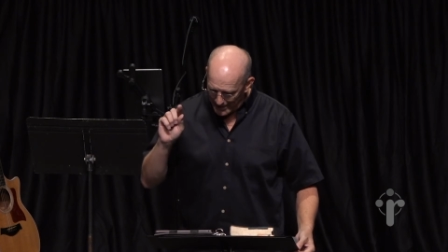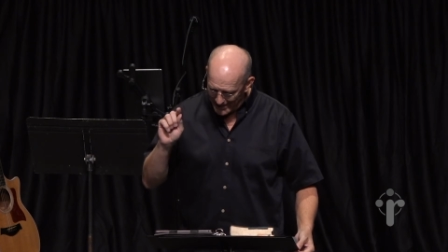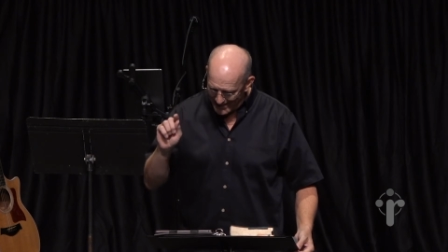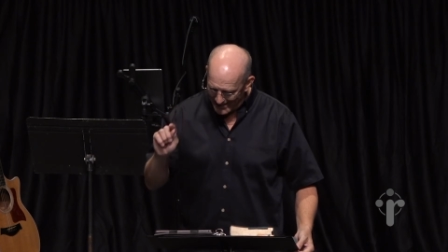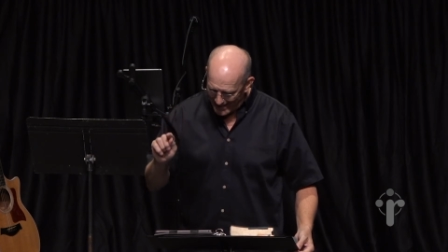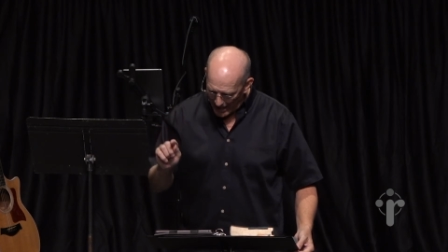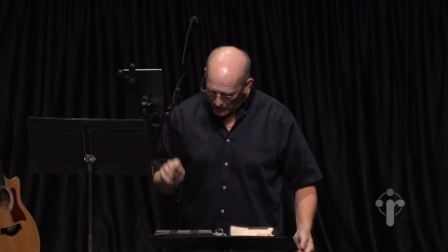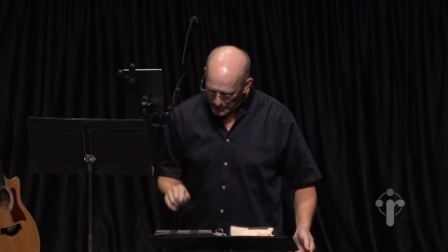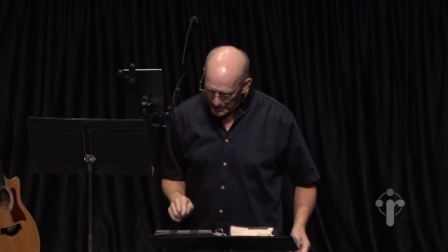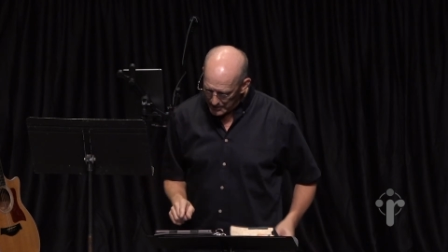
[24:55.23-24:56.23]
and he
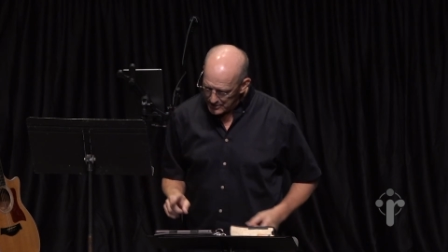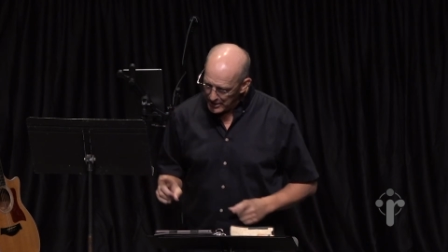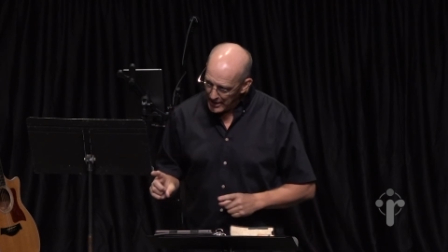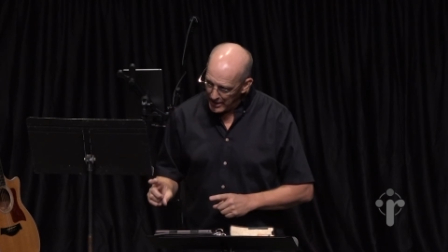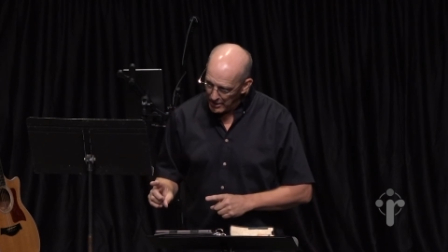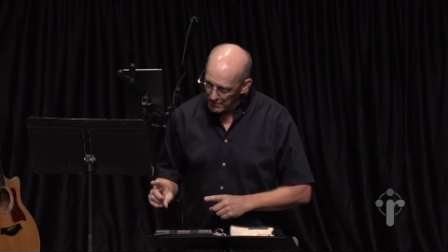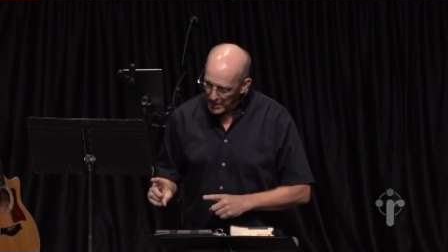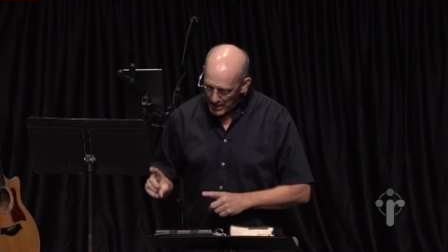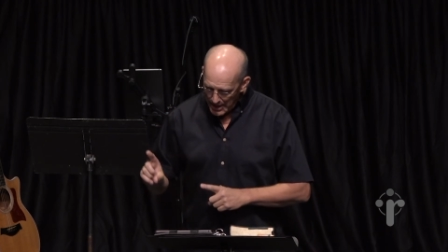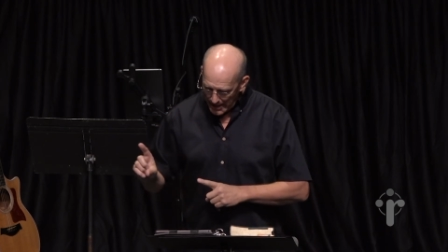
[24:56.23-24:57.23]
counted it to him
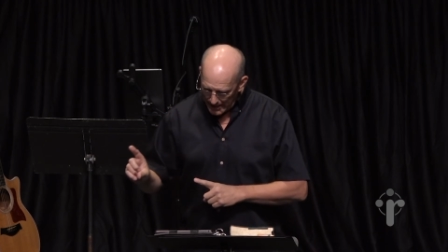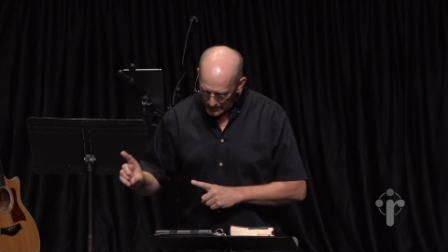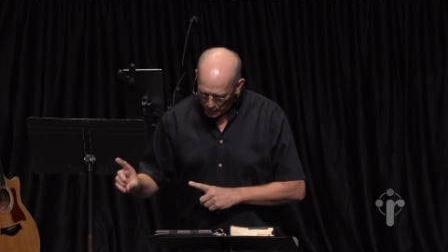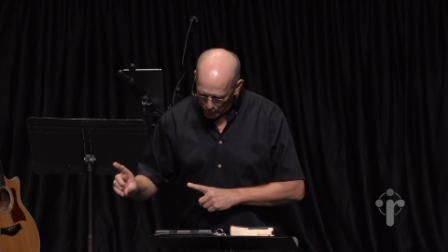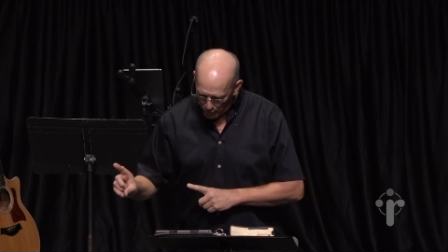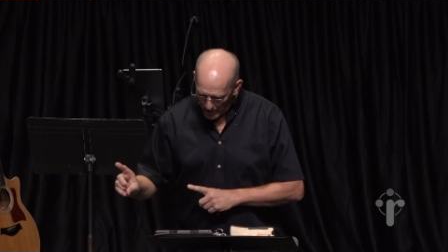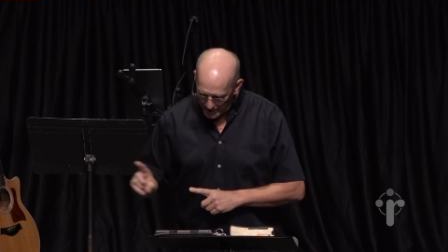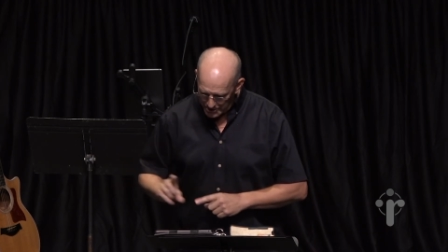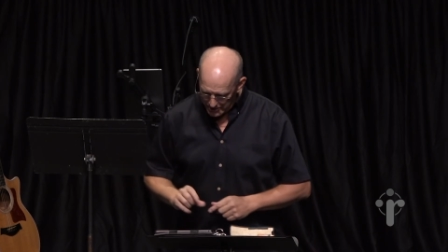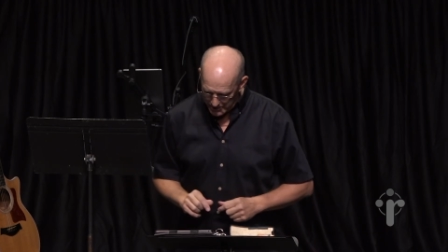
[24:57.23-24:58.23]
as
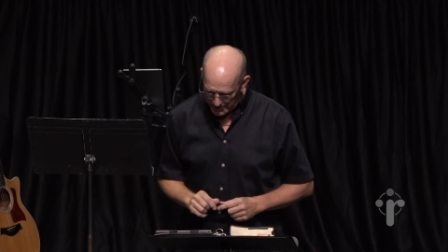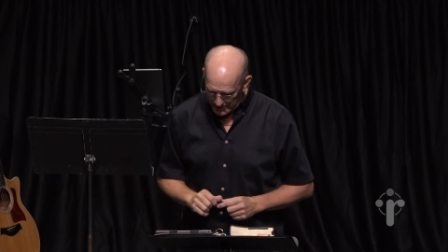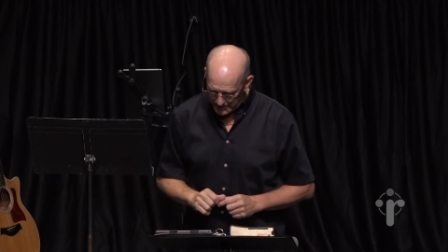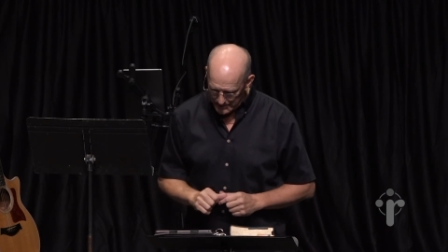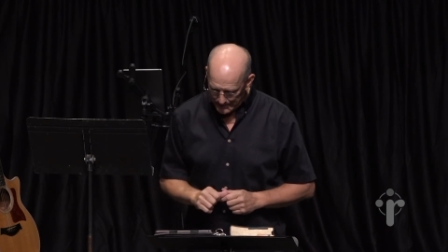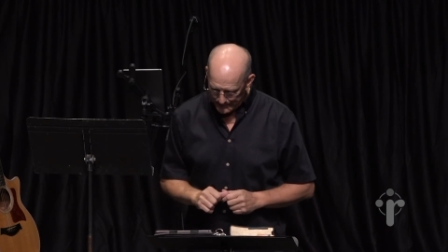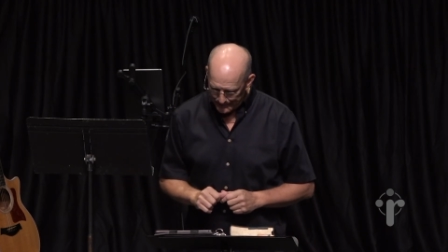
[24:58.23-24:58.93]
righteousness.